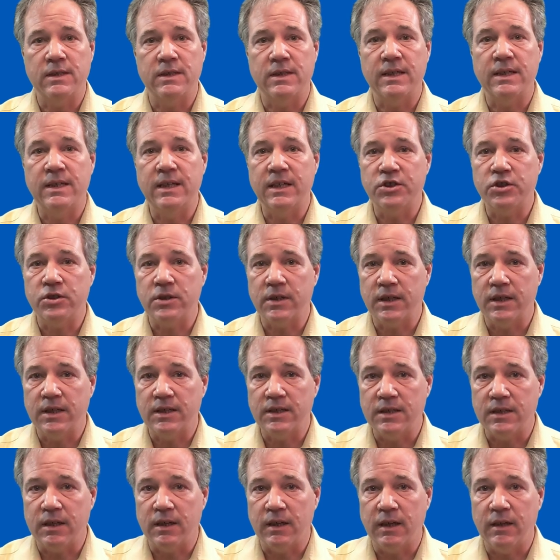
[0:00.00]
is initially
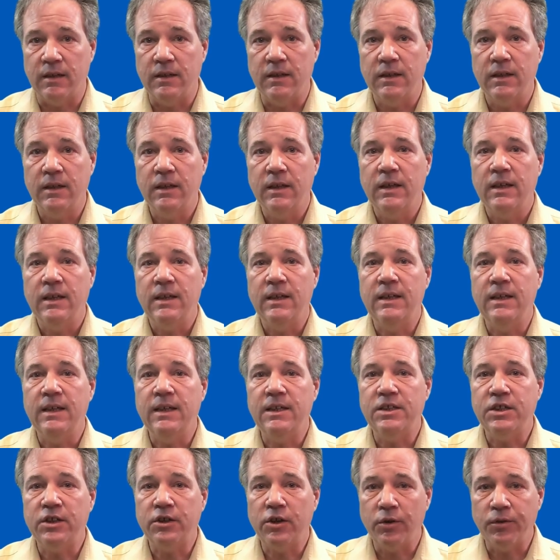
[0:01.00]
designed, you
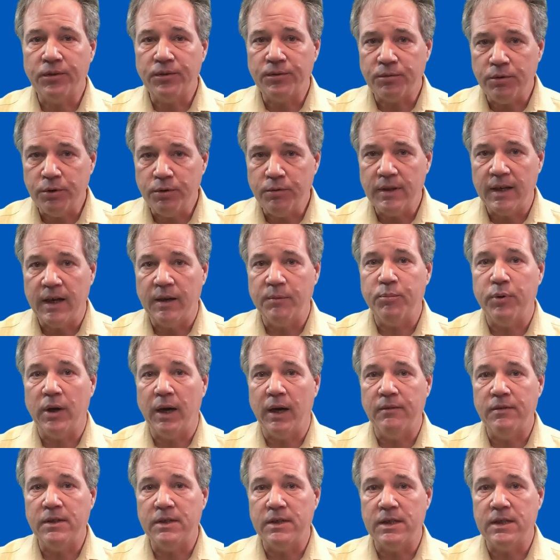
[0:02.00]
need to go through that
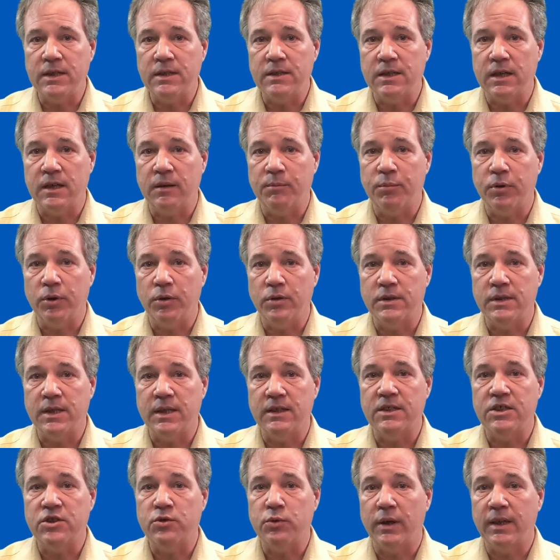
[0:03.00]
privacy design
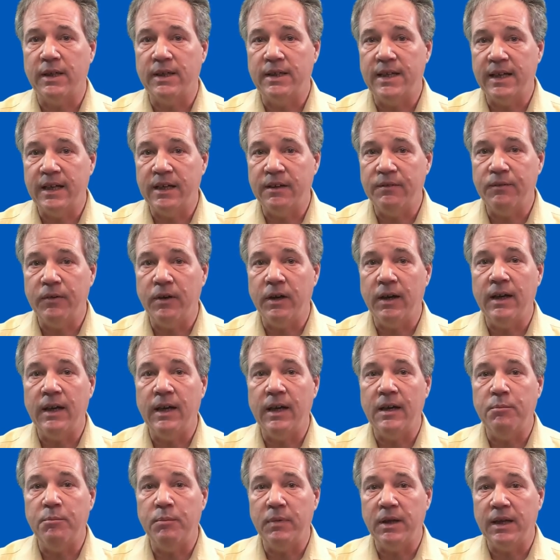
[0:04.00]
process to identify
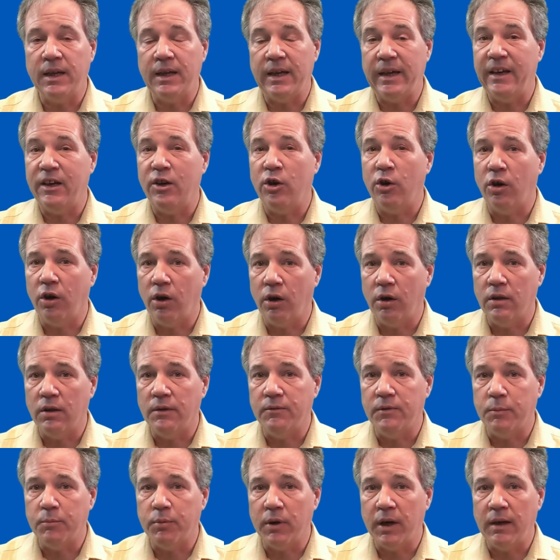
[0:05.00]
and mitigate
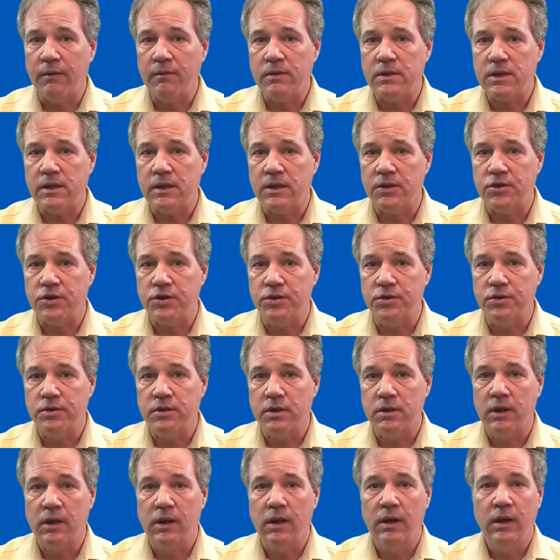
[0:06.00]
all of the privacy
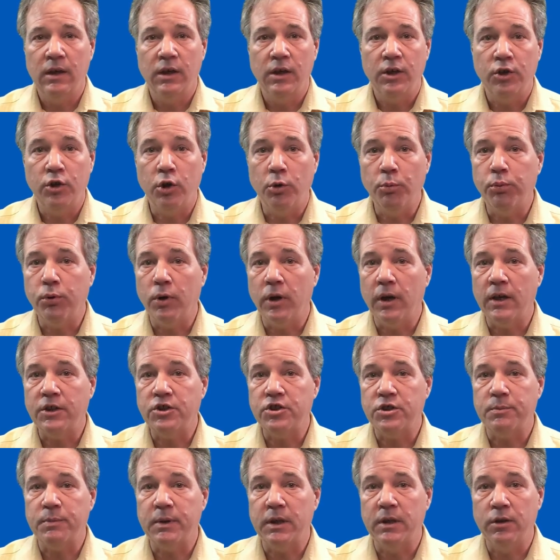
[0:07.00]
issues. No
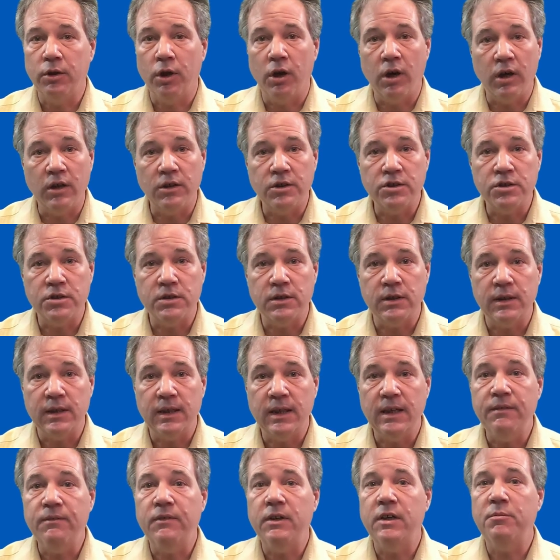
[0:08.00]
product should be launched,
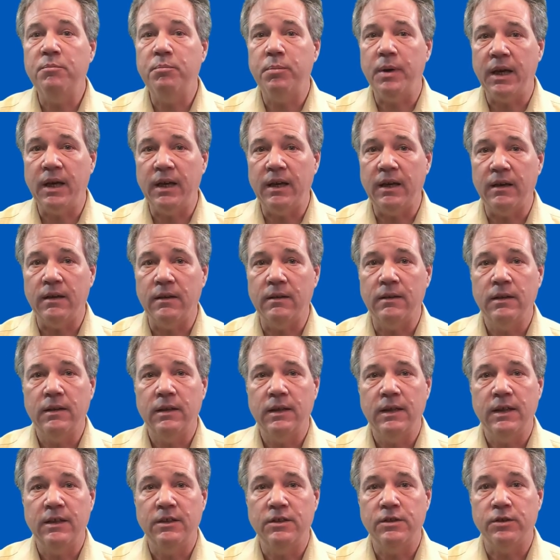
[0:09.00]
even in beta,
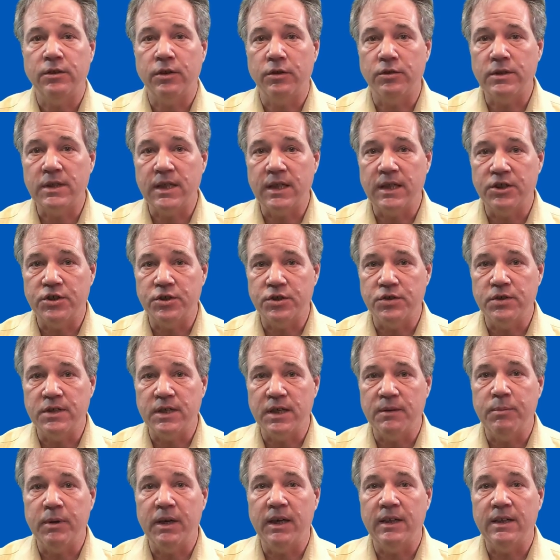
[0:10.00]
until those
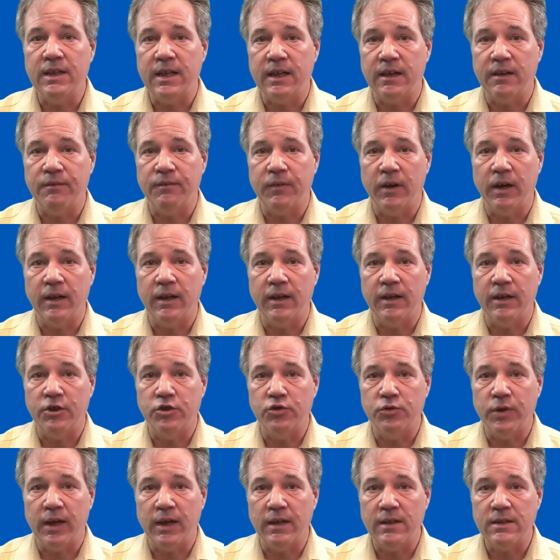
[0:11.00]
issues have been identified and
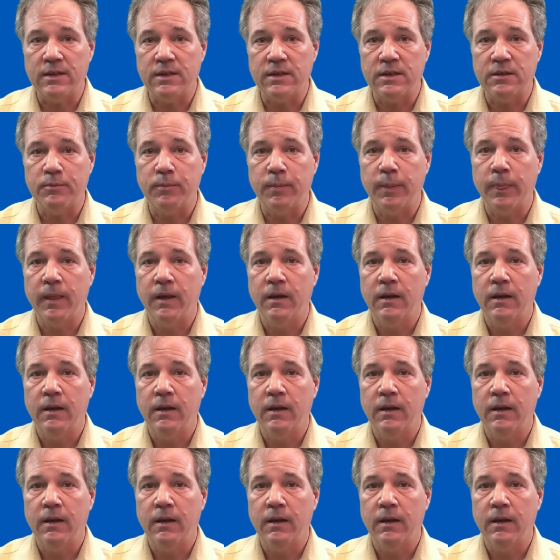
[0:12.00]
addressed.